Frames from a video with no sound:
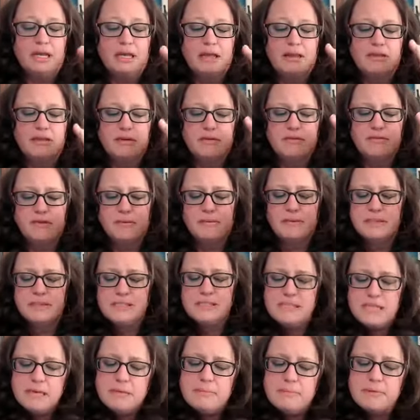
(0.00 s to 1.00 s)
either from a
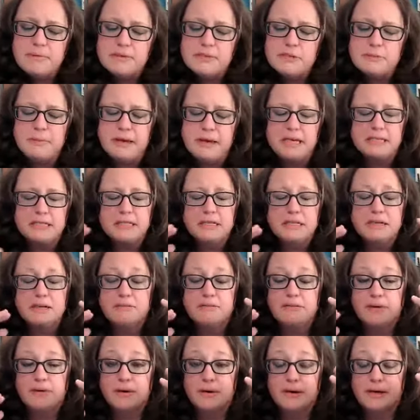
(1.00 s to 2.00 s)
team
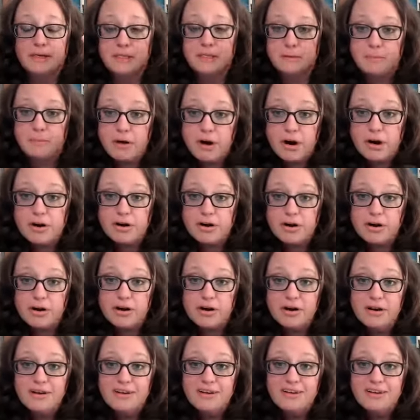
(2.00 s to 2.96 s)
perspective or as a partner,